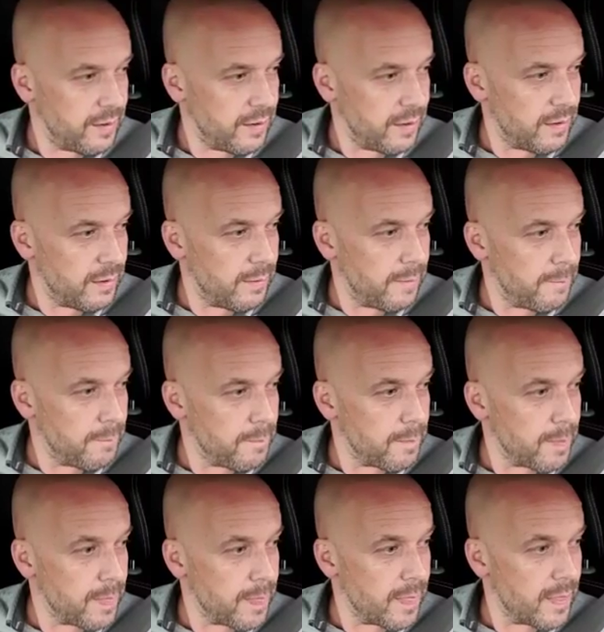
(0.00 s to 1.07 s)

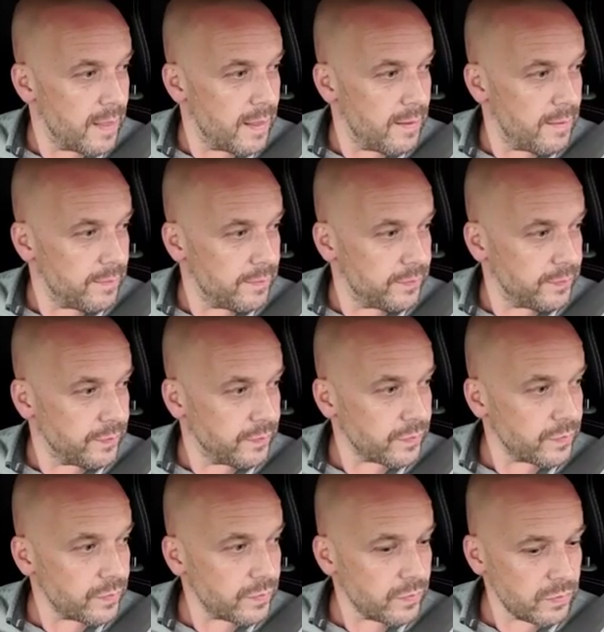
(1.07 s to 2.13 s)
Oh,
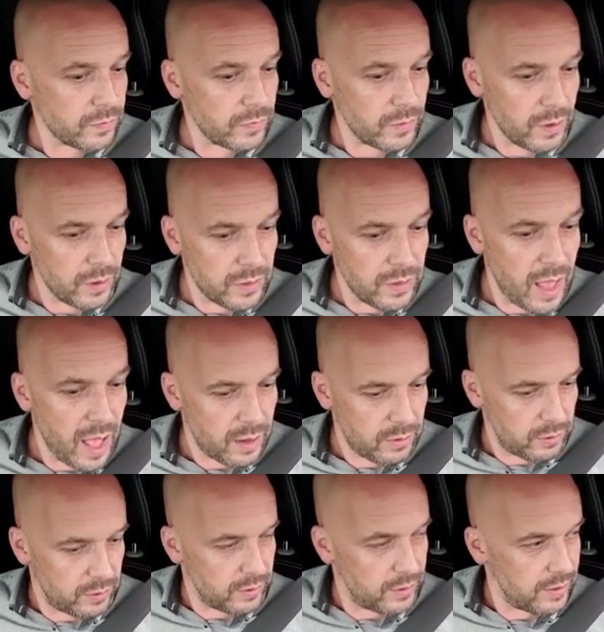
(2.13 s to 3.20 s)
oh, no,
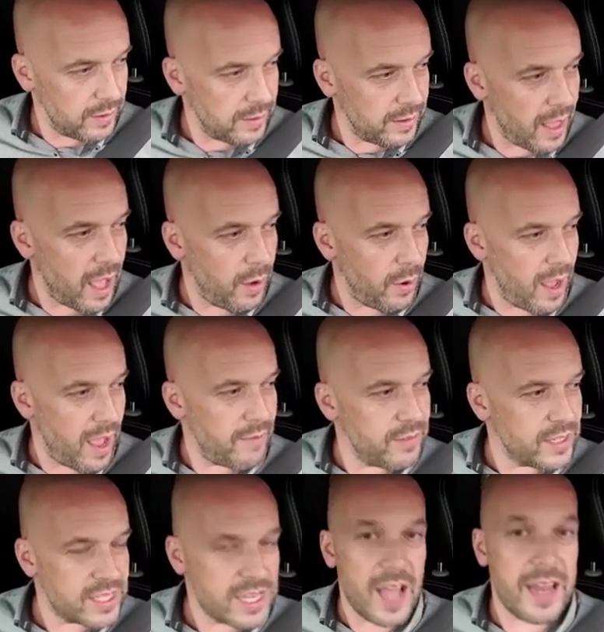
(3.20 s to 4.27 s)
no, I haven't
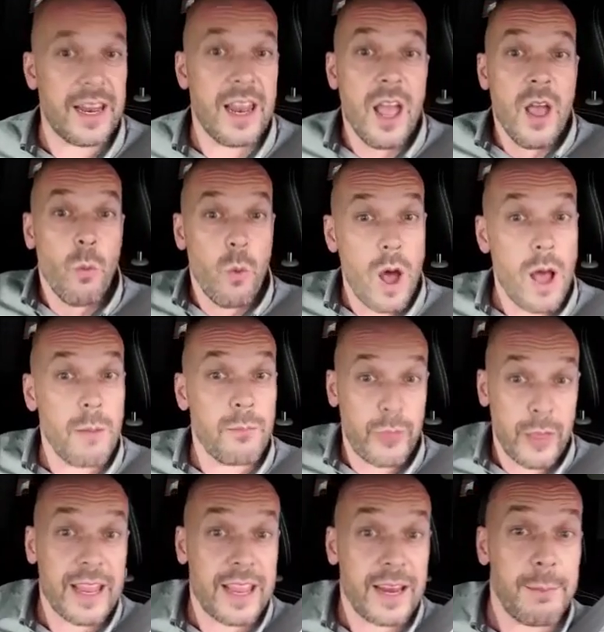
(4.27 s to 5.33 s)
decided. What I'm
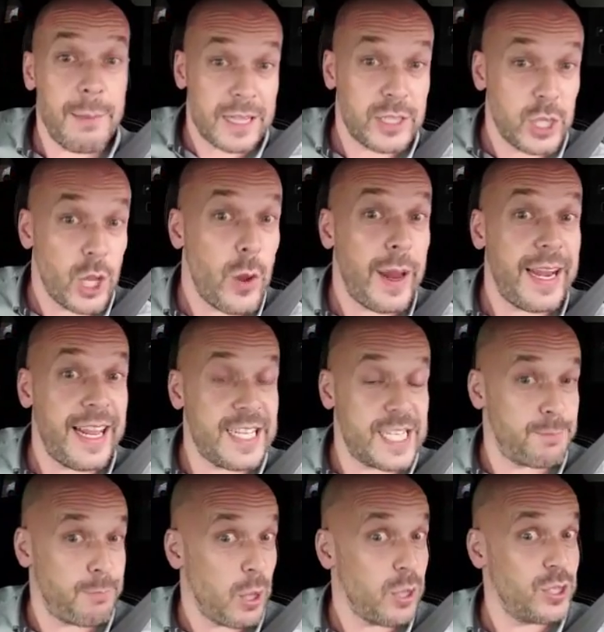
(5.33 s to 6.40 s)
thinking about doing is
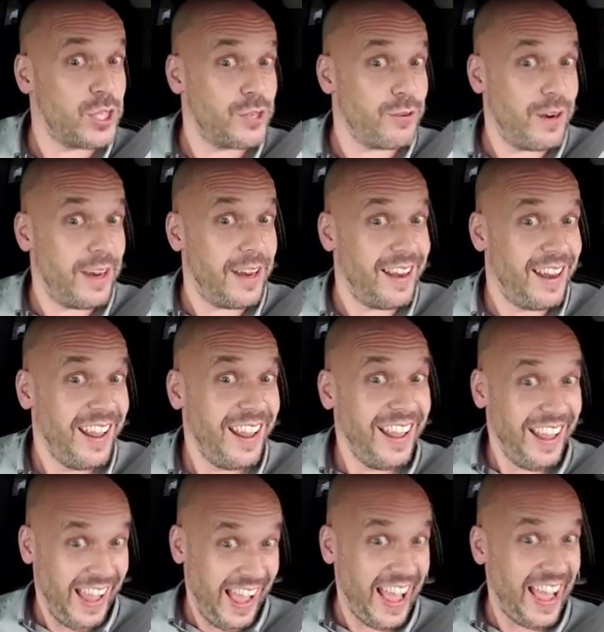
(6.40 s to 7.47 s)
sponsoring
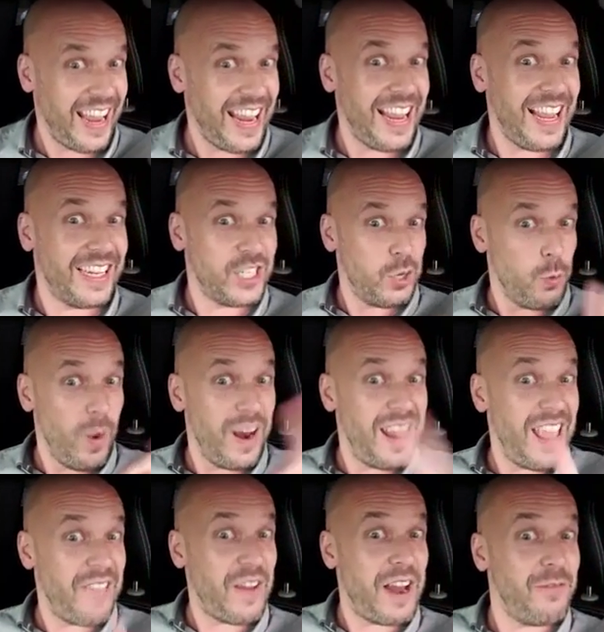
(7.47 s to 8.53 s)
a one.
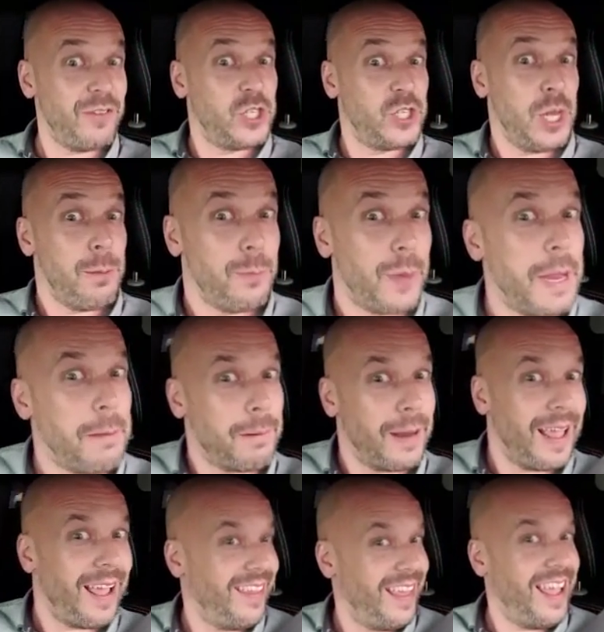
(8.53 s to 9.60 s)
If any gym people
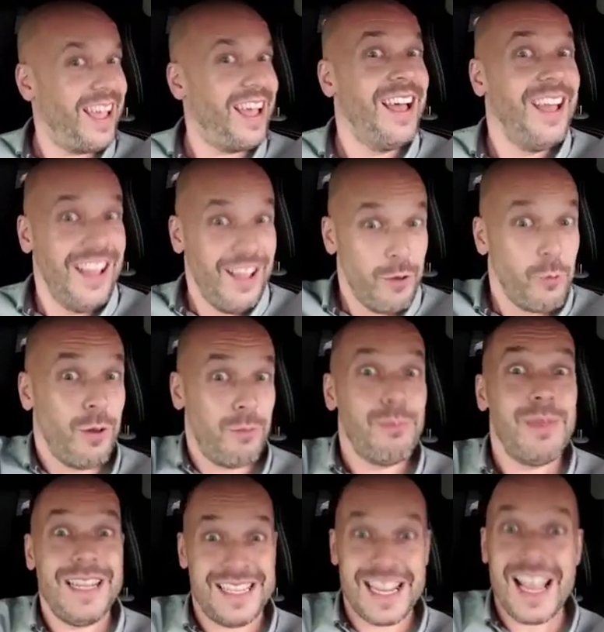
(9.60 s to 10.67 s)
out there want
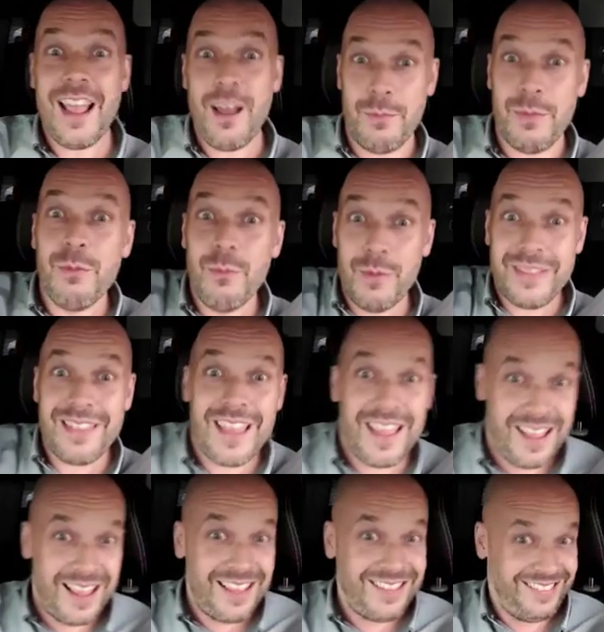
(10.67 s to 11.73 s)
me to help them with
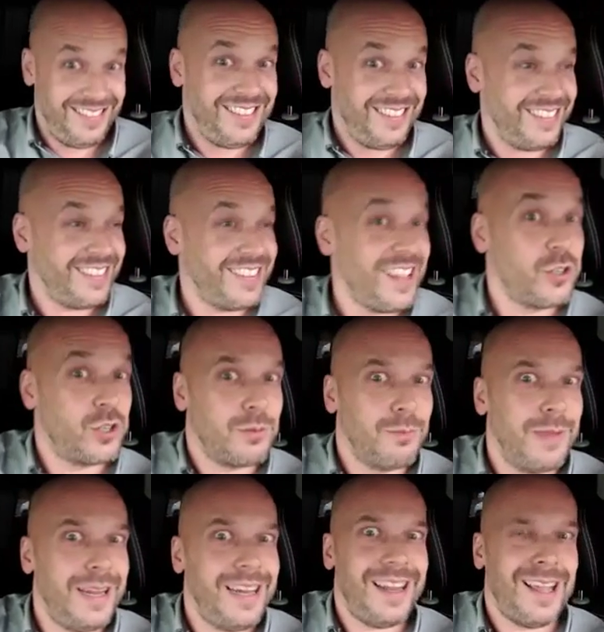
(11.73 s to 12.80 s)
their social
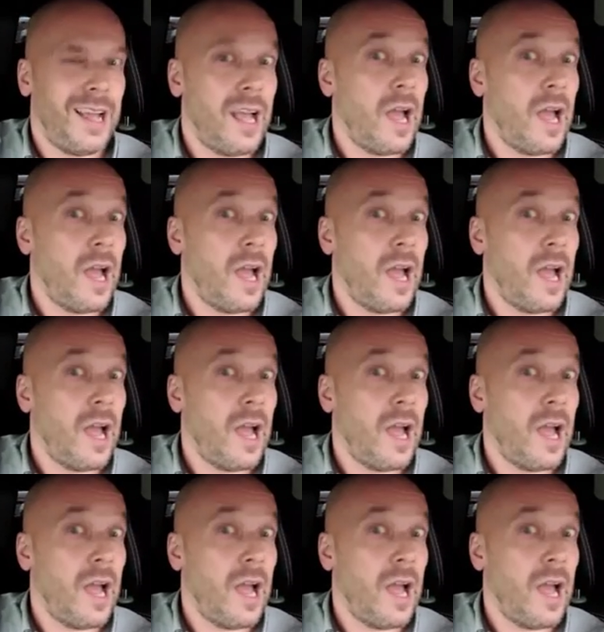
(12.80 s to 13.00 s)
media.